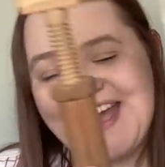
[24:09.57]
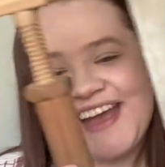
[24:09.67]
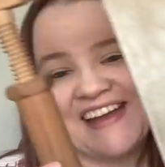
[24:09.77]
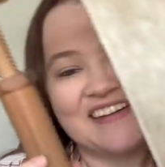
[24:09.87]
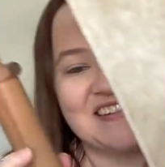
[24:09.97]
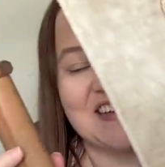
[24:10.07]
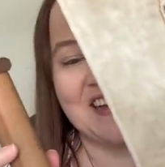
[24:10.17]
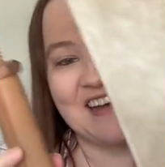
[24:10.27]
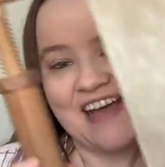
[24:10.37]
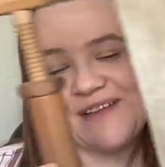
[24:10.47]
and
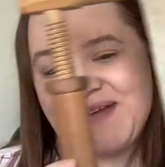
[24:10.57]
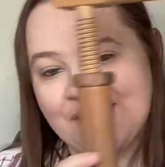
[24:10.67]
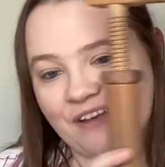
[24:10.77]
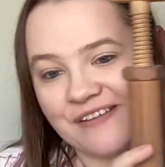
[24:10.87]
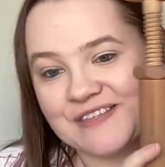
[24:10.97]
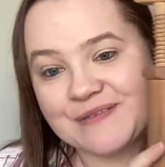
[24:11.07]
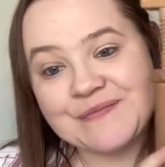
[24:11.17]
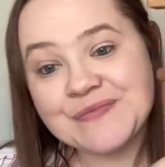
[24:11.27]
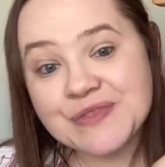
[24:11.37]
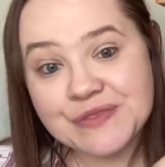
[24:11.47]
uh, I'm having
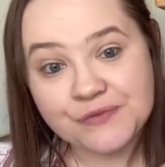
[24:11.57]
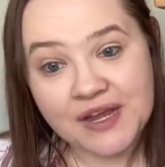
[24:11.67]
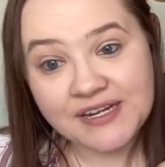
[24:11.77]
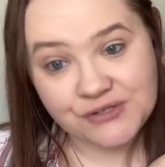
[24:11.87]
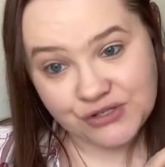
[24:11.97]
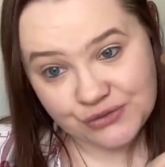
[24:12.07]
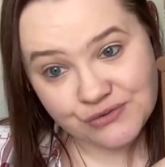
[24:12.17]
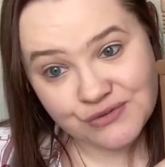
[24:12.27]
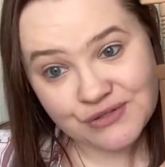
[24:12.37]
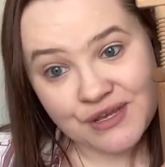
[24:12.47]
some thread
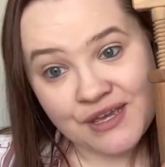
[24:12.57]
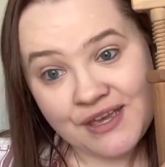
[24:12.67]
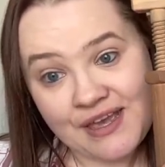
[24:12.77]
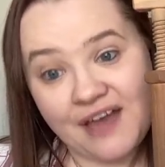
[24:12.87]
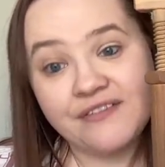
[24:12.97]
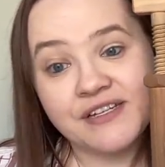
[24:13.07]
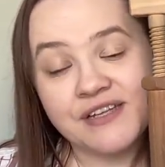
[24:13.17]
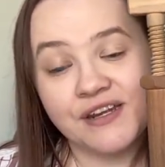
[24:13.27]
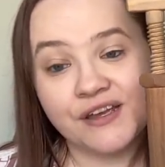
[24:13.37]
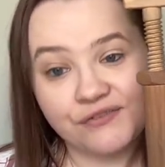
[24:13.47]
issues having
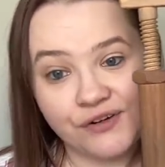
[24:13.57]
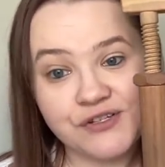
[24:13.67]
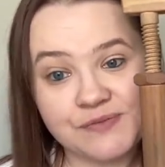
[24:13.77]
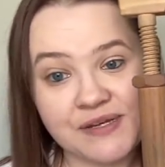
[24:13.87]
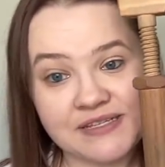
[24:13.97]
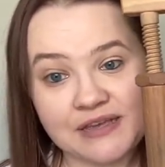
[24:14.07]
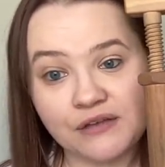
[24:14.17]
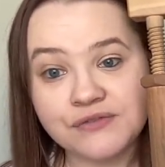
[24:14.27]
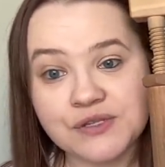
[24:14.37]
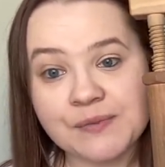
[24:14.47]
done a conversion
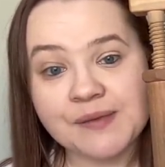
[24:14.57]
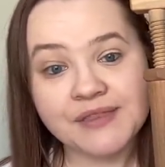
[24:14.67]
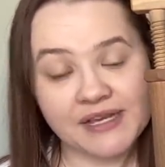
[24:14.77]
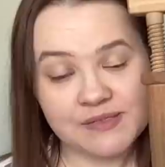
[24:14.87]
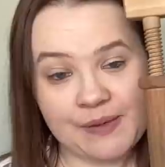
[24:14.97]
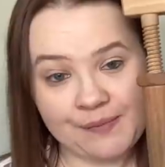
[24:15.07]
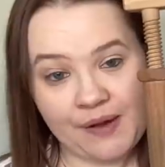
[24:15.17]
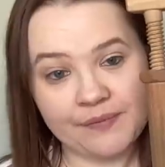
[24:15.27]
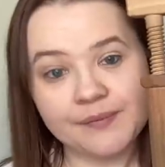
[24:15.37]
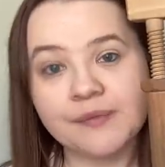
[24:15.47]
myself. So maybe that's my
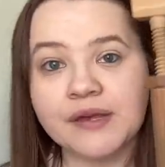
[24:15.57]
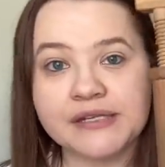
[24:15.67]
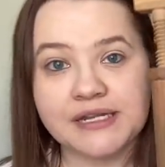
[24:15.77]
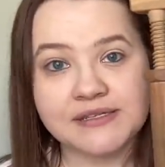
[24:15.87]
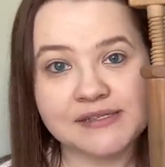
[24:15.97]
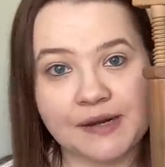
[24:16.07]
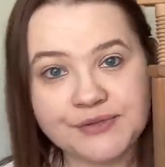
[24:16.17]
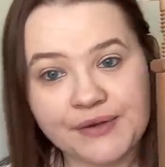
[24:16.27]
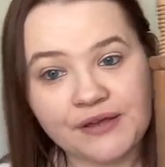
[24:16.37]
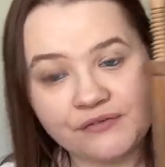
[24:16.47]
problem. Maybe I need to stop
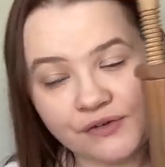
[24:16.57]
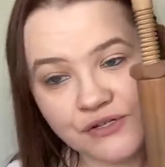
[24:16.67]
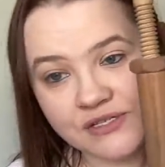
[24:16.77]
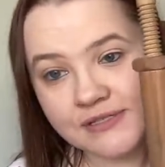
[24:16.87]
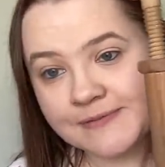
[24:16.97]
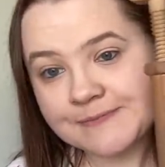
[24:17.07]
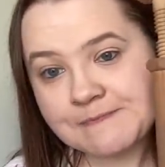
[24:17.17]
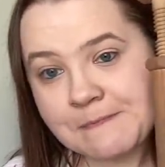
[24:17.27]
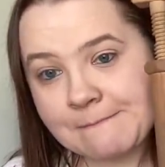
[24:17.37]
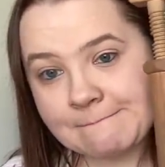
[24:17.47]
doing conversions.
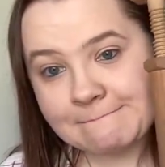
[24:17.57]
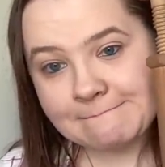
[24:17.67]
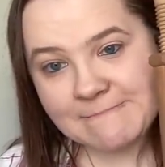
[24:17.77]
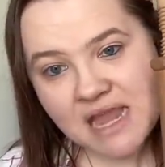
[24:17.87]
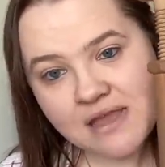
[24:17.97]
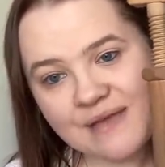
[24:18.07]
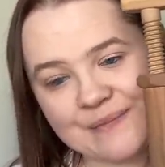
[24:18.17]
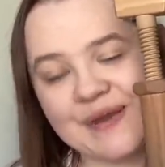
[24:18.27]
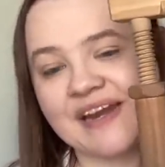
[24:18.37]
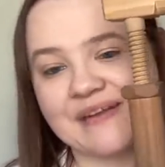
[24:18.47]

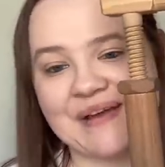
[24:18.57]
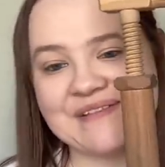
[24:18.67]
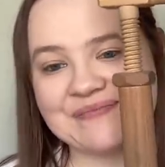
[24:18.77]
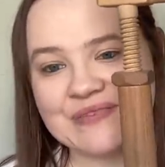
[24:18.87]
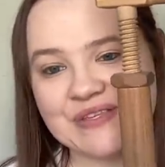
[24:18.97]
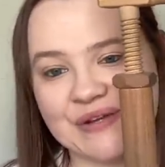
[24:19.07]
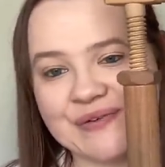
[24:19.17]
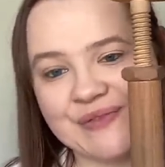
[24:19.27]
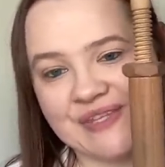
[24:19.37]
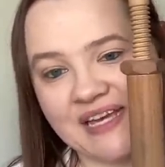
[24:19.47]
But anyway, so
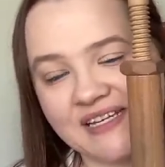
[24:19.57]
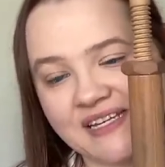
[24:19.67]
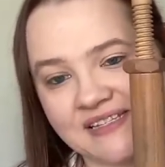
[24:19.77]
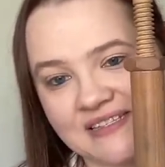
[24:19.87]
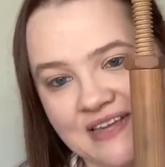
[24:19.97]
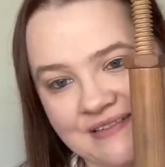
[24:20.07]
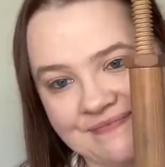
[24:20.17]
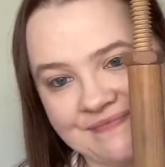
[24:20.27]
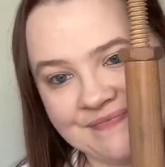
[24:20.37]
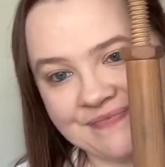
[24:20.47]
that is um